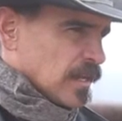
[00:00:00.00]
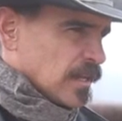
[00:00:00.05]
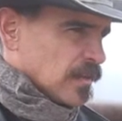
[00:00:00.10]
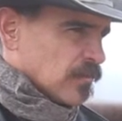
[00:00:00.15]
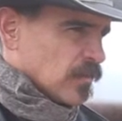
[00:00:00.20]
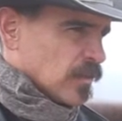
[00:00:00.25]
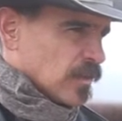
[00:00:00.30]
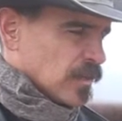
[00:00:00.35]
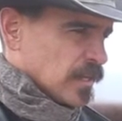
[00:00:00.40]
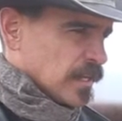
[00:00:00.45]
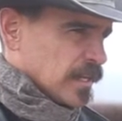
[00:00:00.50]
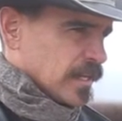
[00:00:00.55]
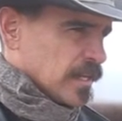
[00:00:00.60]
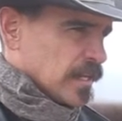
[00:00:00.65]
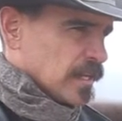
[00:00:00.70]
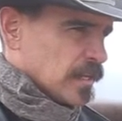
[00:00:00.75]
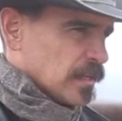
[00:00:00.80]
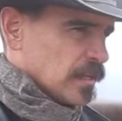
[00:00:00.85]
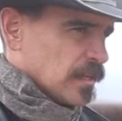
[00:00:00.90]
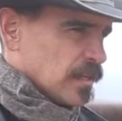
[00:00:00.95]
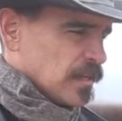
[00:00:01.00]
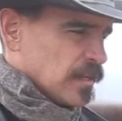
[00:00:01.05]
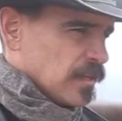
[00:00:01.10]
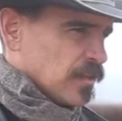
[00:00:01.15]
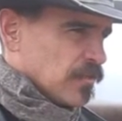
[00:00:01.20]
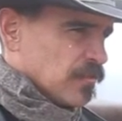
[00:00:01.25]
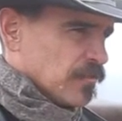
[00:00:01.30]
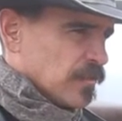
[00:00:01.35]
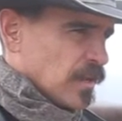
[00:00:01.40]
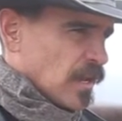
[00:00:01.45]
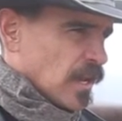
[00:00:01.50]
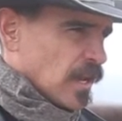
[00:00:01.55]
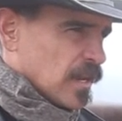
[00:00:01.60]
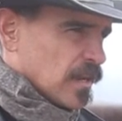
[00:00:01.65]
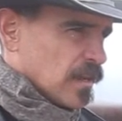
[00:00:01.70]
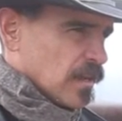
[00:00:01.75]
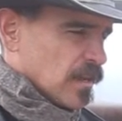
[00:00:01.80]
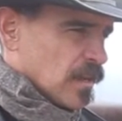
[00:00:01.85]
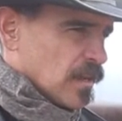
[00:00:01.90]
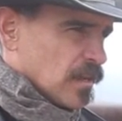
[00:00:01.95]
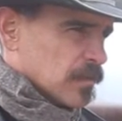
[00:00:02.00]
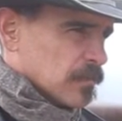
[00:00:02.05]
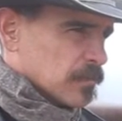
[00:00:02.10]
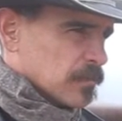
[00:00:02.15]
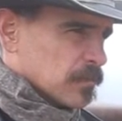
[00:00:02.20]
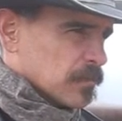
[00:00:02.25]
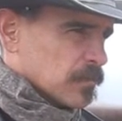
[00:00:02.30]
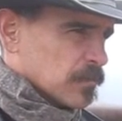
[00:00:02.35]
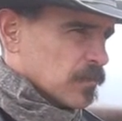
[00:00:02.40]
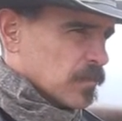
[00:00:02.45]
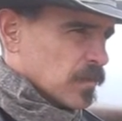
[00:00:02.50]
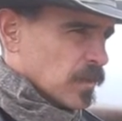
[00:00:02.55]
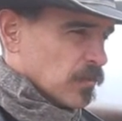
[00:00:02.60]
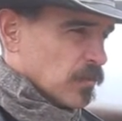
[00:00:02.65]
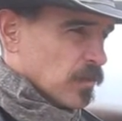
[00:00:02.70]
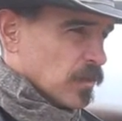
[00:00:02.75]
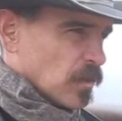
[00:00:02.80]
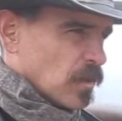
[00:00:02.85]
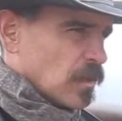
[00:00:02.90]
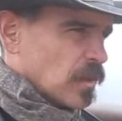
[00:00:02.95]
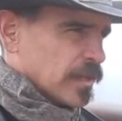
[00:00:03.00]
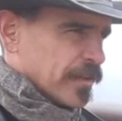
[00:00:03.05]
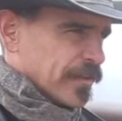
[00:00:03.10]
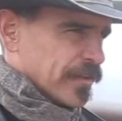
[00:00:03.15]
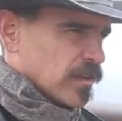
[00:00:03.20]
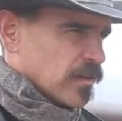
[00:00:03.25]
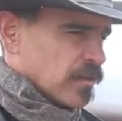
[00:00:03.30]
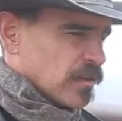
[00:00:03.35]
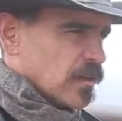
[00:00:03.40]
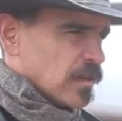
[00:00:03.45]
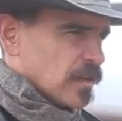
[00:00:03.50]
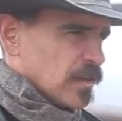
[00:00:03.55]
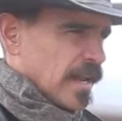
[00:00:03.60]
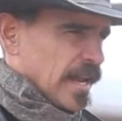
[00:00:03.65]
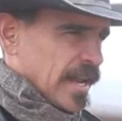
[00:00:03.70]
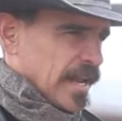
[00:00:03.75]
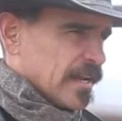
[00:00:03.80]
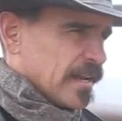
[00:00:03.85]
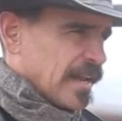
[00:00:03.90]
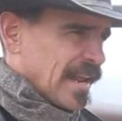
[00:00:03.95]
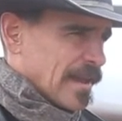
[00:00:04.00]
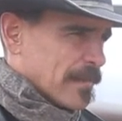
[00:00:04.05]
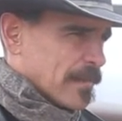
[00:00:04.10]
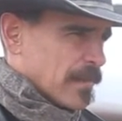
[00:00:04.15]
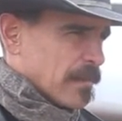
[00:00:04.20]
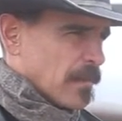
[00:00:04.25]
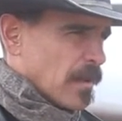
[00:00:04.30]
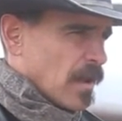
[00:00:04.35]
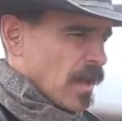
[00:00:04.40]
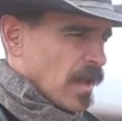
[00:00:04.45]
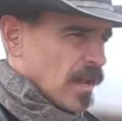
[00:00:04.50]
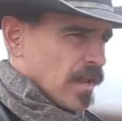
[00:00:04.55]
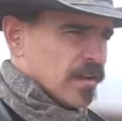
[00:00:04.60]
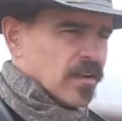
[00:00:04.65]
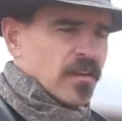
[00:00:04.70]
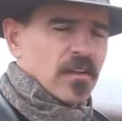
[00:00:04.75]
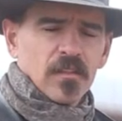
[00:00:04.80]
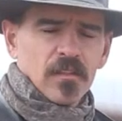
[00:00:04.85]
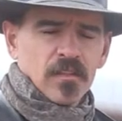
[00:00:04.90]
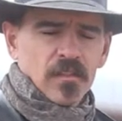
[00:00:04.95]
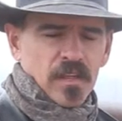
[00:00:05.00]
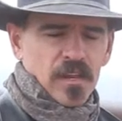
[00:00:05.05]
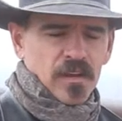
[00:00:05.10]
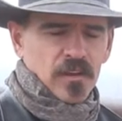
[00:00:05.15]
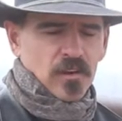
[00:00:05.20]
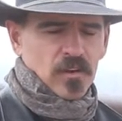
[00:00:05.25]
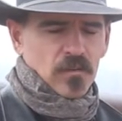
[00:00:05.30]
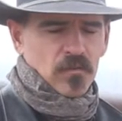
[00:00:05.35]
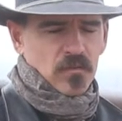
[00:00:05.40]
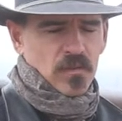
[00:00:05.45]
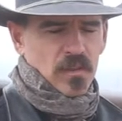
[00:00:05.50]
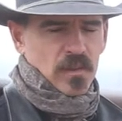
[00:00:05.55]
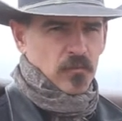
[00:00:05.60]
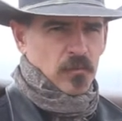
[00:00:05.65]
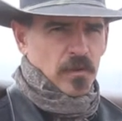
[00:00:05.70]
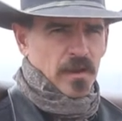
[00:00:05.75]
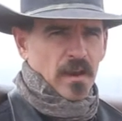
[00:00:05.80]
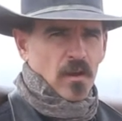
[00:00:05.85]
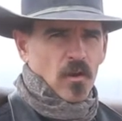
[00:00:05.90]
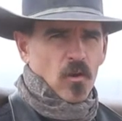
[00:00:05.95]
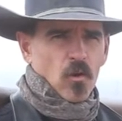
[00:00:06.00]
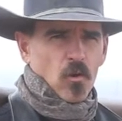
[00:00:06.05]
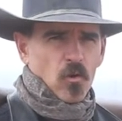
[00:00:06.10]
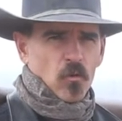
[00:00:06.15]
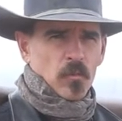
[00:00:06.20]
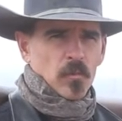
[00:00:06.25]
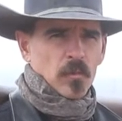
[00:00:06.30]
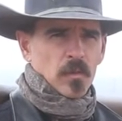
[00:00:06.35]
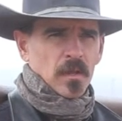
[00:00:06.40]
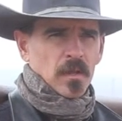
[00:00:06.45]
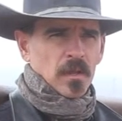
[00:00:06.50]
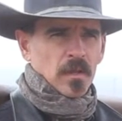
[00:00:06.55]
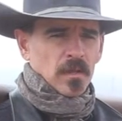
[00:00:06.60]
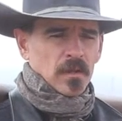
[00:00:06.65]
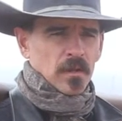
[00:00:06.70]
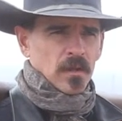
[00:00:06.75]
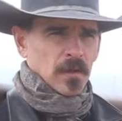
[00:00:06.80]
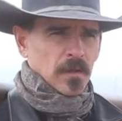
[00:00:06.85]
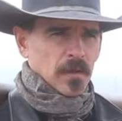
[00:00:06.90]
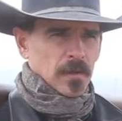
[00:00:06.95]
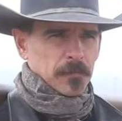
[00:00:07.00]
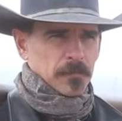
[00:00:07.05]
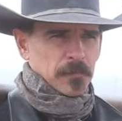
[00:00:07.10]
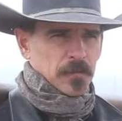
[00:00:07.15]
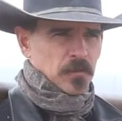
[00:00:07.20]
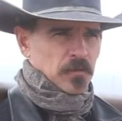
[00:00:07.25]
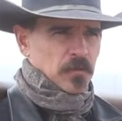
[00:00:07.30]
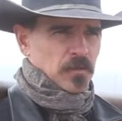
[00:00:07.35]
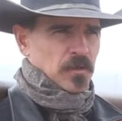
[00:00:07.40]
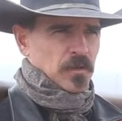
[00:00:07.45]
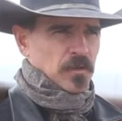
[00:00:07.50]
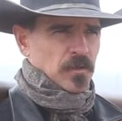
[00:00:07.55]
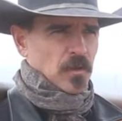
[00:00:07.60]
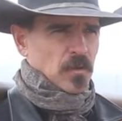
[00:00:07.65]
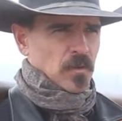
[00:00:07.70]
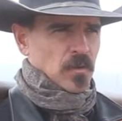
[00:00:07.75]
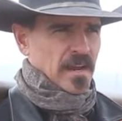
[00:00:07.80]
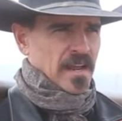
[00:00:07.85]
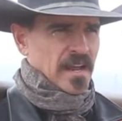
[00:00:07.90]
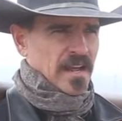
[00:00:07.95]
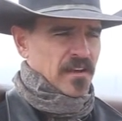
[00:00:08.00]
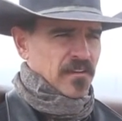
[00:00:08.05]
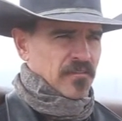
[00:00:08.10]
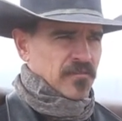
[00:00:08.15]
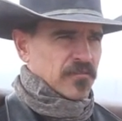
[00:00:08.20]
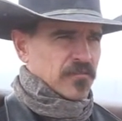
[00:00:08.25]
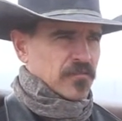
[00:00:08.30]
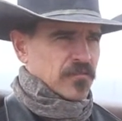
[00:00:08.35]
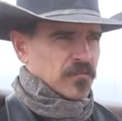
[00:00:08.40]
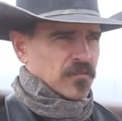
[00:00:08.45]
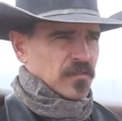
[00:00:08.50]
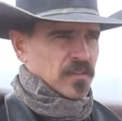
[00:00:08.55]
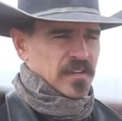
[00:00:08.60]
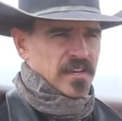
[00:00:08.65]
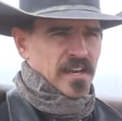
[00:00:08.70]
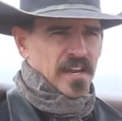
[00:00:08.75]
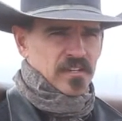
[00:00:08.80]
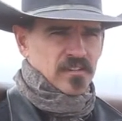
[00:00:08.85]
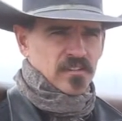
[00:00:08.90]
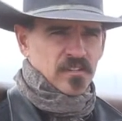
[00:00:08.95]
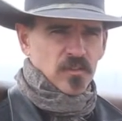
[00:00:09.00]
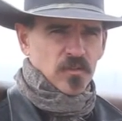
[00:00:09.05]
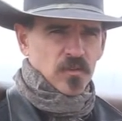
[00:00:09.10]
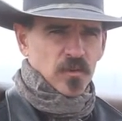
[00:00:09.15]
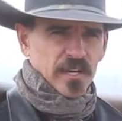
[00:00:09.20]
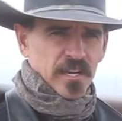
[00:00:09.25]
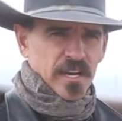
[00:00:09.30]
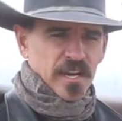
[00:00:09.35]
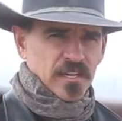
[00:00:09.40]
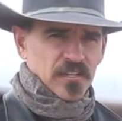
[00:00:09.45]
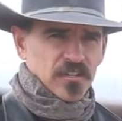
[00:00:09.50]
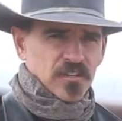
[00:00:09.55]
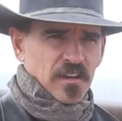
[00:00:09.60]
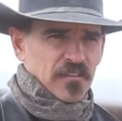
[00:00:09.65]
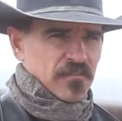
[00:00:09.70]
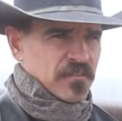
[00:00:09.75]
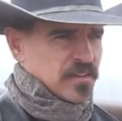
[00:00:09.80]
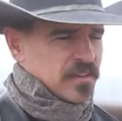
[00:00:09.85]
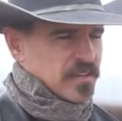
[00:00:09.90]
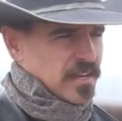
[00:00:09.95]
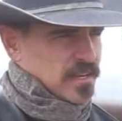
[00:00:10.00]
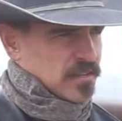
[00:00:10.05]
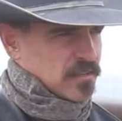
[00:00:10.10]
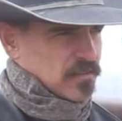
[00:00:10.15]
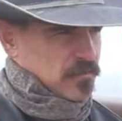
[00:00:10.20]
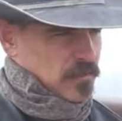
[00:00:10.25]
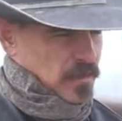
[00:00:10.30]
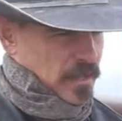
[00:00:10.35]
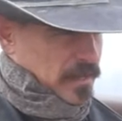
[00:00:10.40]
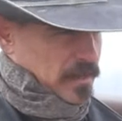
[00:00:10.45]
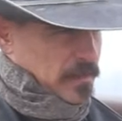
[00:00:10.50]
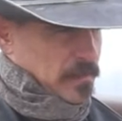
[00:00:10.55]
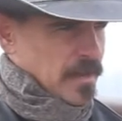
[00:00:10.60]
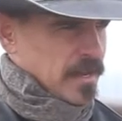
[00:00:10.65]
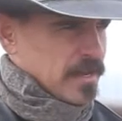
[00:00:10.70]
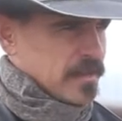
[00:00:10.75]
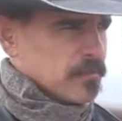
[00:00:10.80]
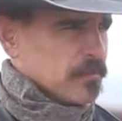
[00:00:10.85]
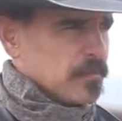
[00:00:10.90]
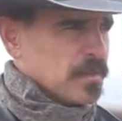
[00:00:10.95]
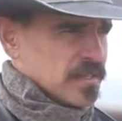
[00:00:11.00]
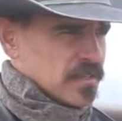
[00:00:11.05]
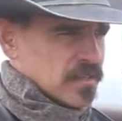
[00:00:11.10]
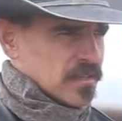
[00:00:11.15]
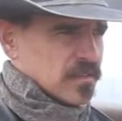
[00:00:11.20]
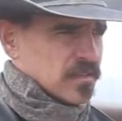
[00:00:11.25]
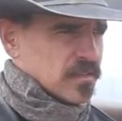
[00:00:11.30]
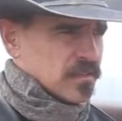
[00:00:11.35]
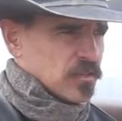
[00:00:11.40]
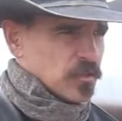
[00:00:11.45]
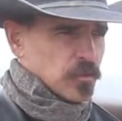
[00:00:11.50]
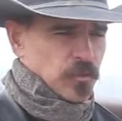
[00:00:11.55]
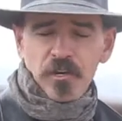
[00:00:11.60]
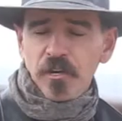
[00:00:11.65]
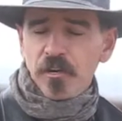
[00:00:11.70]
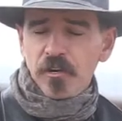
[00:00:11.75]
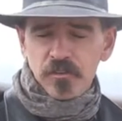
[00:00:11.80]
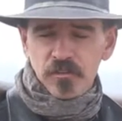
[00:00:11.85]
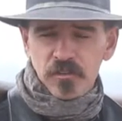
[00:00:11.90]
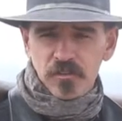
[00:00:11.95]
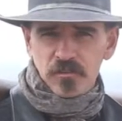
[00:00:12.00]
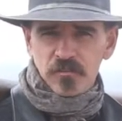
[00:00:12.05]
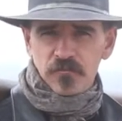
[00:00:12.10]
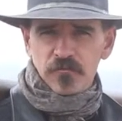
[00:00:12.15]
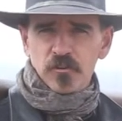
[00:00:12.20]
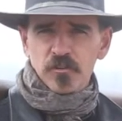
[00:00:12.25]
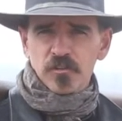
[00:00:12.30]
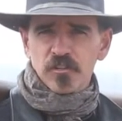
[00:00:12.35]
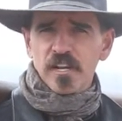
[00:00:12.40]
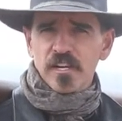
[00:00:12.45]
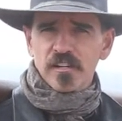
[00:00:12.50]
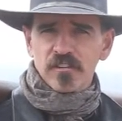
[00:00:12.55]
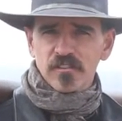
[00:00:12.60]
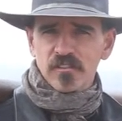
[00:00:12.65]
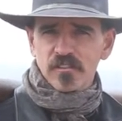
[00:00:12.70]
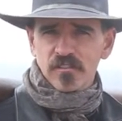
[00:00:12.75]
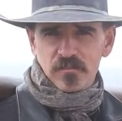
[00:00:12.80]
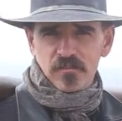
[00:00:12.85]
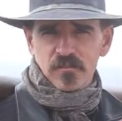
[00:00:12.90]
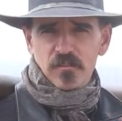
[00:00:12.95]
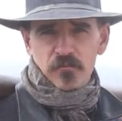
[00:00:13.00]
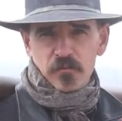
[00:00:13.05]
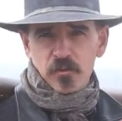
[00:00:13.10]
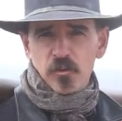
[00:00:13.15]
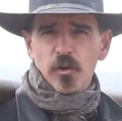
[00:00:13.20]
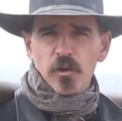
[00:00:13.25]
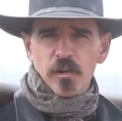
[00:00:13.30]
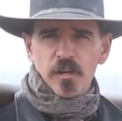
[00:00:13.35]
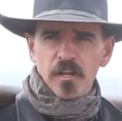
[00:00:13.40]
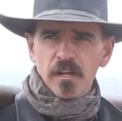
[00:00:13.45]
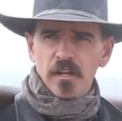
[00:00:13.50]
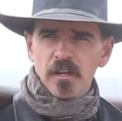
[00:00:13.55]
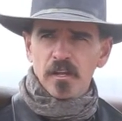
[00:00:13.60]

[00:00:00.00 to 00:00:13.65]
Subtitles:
really you've got a real clear end game in mind. Then when at home, you don't have the test in 3 days. You have the test, like in my business, in 2 years is the first test, if dirty.